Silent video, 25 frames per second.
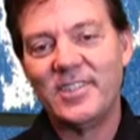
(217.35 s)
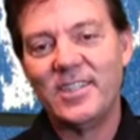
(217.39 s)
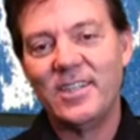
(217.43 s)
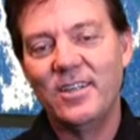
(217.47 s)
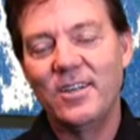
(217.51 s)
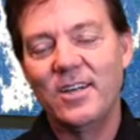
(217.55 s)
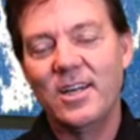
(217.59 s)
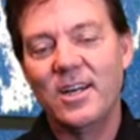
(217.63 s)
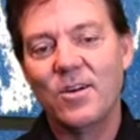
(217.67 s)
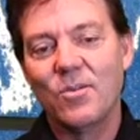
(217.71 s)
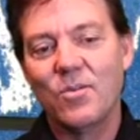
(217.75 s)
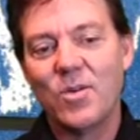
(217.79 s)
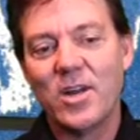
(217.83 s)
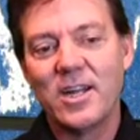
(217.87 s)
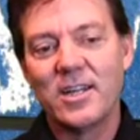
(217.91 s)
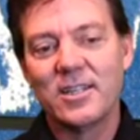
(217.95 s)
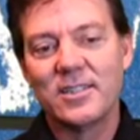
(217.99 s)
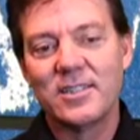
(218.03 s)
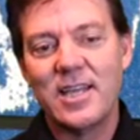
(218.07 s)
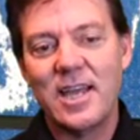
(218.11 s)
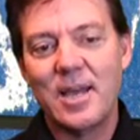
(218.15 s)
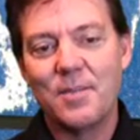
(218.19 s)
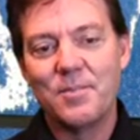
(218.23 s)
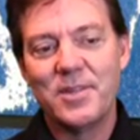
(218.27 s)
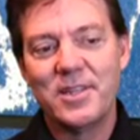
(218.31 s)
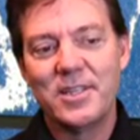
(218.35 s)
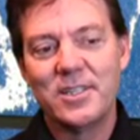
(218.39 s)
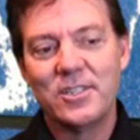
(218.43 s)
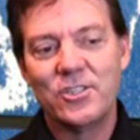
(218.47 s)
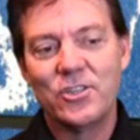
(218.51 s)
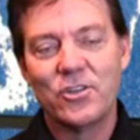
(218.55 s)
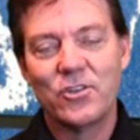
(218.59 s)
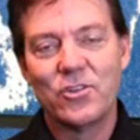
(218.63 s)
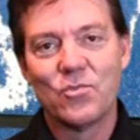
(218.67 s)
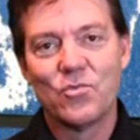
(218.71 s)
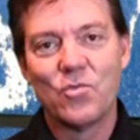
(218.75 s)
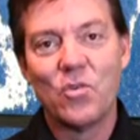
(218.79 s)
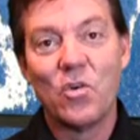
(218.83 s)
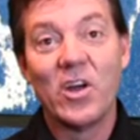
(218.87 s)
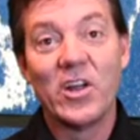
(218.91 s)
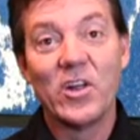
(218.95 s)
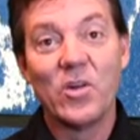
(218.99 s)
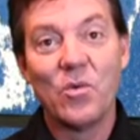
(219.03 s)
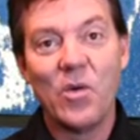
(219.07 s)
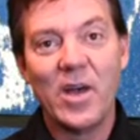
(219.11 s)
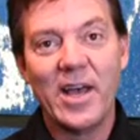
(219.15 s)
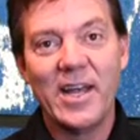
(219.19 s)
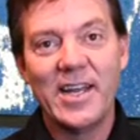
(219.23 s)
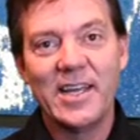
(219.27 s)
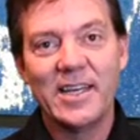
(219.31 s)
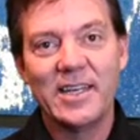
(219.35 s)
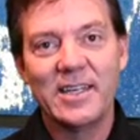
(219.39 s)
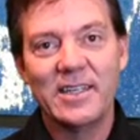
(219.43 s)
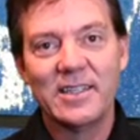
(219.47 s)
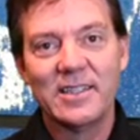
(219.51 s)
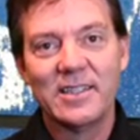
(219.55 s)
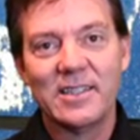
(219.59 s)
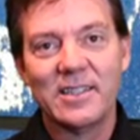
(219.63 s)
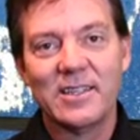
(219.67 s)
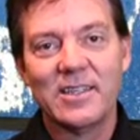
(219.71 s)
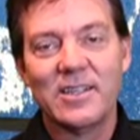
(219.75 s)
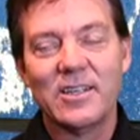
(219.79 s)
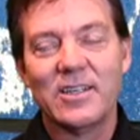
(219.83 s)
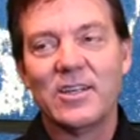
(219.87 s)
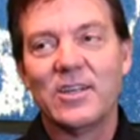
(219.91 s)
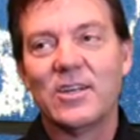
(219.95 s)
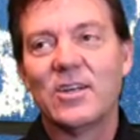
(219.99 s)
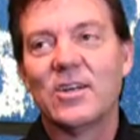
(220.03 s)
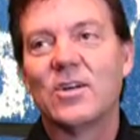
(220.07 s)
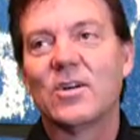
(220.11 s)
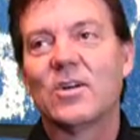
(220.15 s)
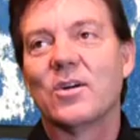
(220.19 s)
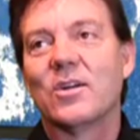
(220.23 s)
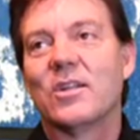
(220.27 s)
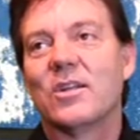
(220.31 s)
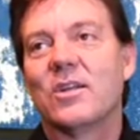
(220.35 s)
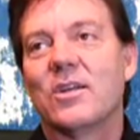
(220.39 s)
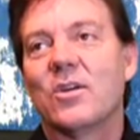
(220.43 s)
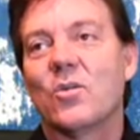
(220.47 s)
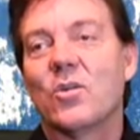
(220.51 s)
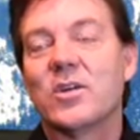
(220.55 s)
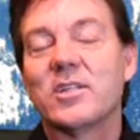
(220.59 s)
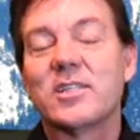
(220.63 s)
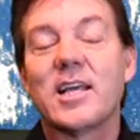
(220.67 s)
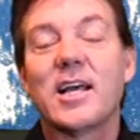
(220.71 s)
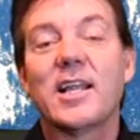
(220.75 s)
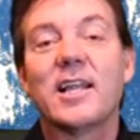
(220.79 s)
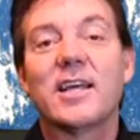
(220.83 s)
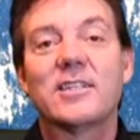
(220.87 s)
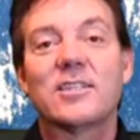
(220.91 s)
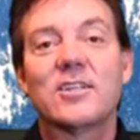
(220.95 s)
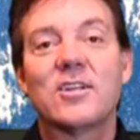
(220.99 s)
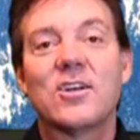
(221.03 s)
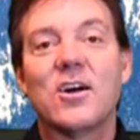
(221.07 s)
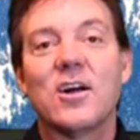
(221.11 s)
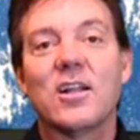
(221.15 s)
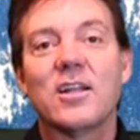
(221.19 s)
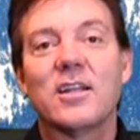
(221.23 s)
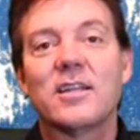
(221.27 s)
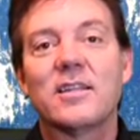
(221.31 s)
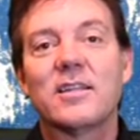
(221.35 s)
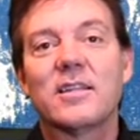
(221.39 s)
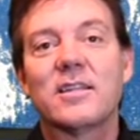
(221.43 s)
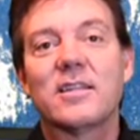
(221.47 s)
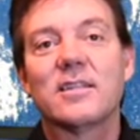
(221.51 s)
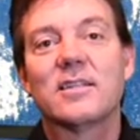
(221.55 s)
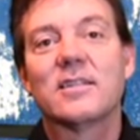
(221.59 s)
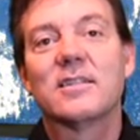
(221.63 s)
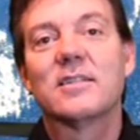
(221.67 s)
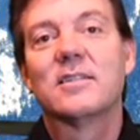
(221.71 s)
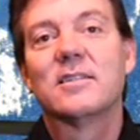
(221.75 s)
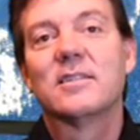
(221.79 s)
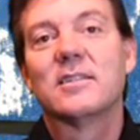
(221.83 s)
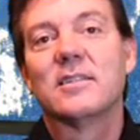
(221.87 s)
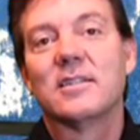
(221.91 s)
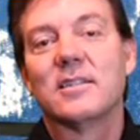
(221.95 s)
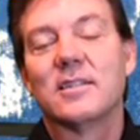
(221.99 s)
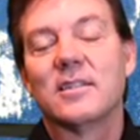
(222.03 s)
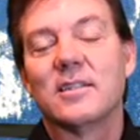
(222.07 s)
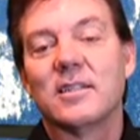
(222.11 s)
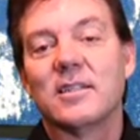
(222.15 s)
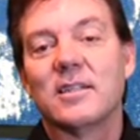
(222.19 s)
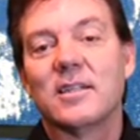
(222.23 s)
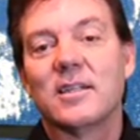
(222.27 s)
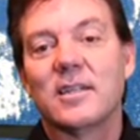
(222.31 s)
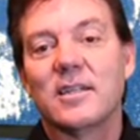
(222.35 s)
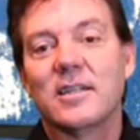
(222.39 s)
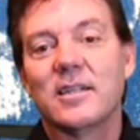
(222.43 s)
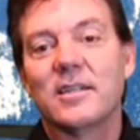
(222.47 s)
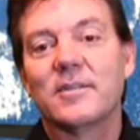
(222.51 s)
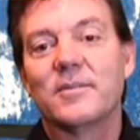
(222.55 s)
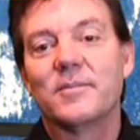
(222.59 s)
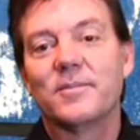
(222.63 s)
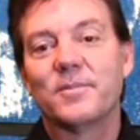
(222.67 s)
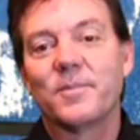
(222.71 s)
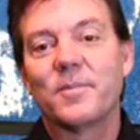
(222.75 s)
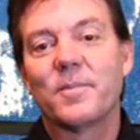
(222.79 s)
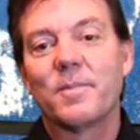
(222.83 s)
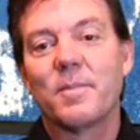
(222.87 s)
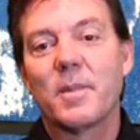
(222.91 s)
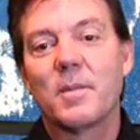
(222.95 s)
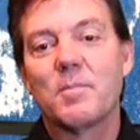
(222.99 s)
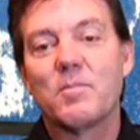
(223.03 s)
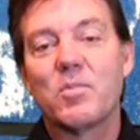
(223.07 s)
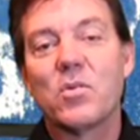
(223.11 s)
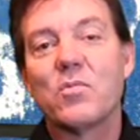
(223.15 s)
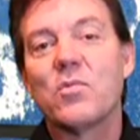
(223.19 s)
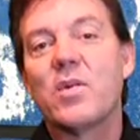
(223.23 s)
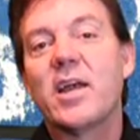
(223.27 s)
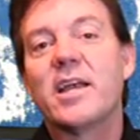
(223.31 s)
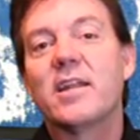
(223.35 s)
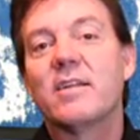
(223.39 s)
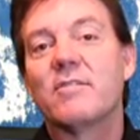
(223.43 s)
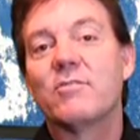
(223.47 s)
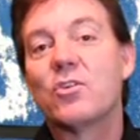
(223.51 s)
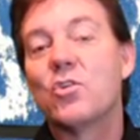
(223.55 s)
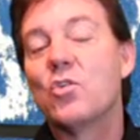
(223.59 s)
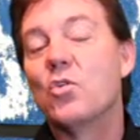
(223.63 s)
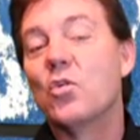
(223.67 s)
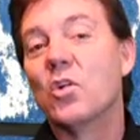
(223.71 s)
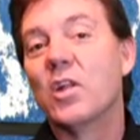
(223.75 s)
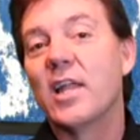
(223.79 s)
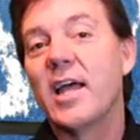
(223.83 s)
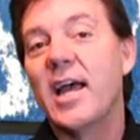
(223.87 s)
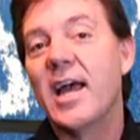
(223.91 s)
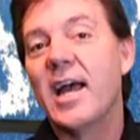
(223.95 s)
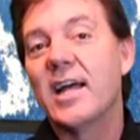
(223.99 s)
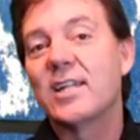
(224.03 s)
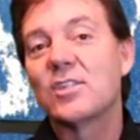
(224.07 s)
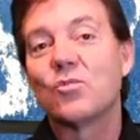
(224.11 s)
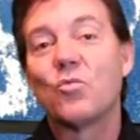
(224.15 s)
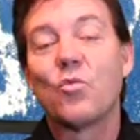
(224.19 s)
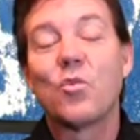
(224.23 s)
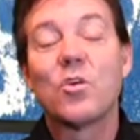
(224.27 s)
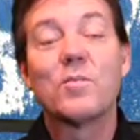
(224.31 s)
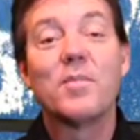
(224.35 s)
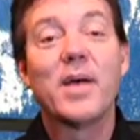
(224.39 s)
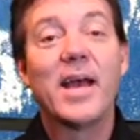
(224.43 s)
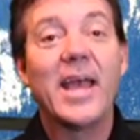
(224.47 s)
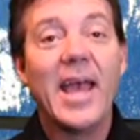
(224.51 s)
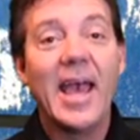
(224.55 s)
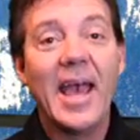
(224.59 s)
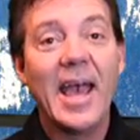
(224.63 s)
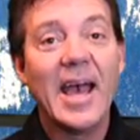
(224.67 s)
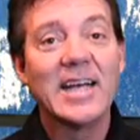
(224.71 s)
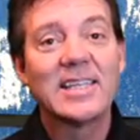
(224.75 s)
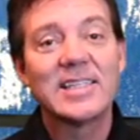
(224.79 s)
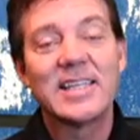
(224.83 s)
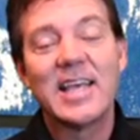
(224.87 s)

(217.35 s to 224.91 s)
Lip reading: What else happened this year? The royal wedding, or as I like to call it, the parade of cool hats worn by ass